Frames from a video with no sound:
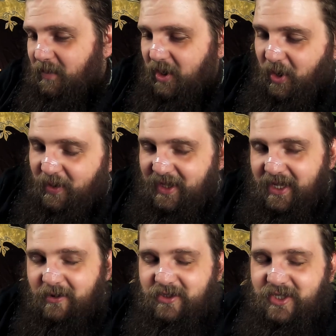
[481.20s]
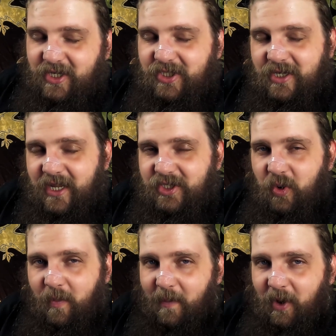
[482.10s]
below in the Kilt section links to
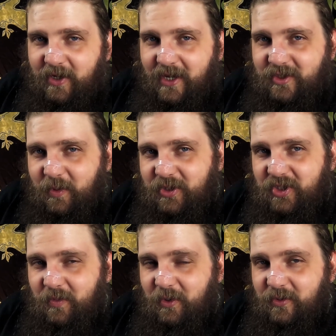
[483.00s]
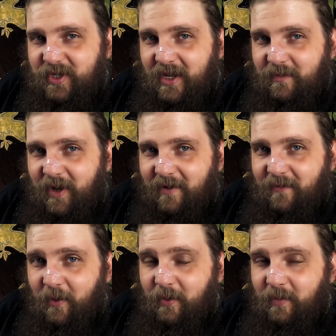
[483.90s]
all my podcast purchasables and
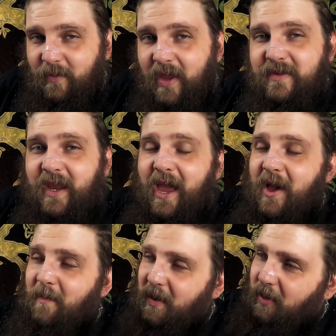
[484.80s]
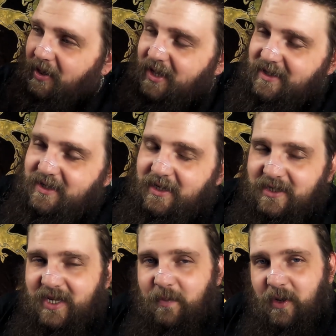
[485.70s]
platform. My podcast
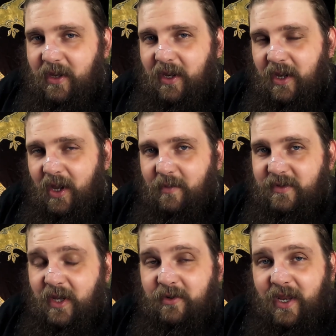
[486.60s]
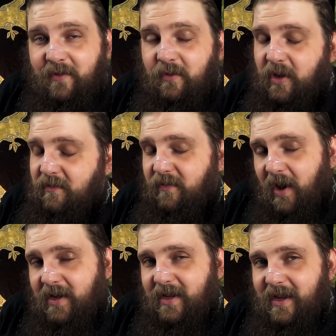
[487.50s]
Endless Epic comes out every
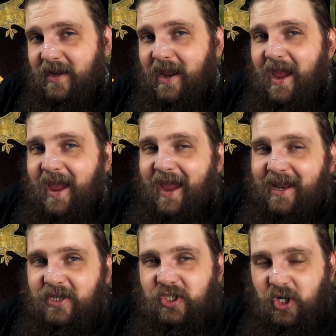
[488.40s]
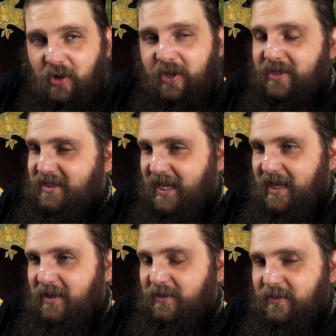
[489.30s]
Friday, and Dark
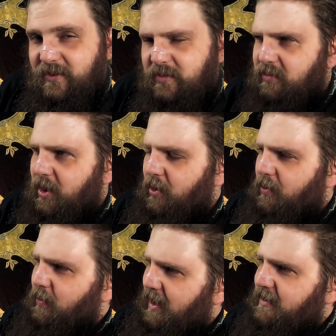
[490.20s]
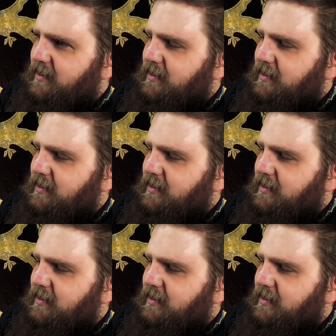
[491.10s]
Tales... No, wait.